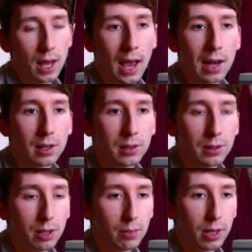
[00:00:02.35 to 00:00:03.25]

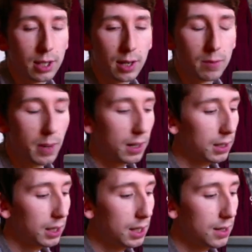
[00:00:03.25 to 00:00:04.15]
Hallelujah by Jeff
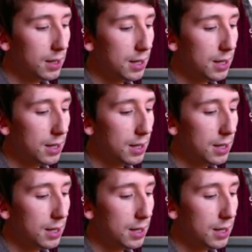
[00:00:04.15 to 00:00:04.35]
Buckley.